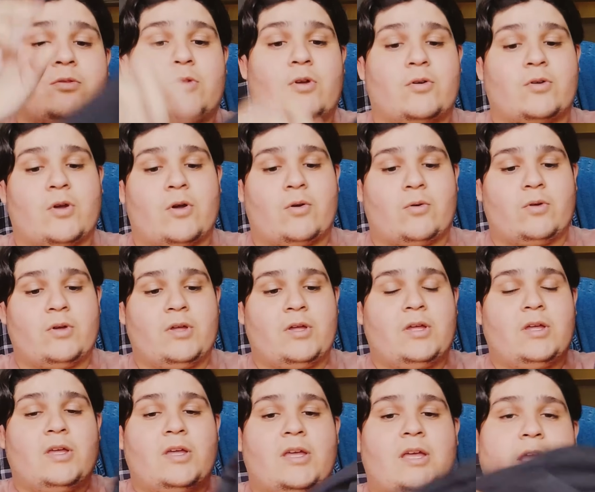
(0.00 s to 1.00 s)
logo,
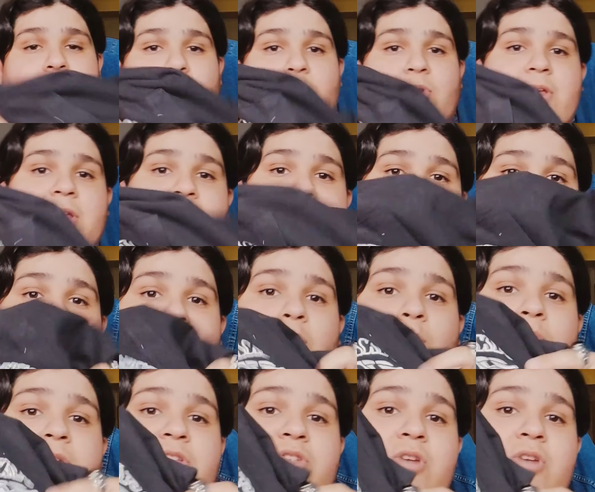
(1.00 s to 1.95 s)
it really did a good one.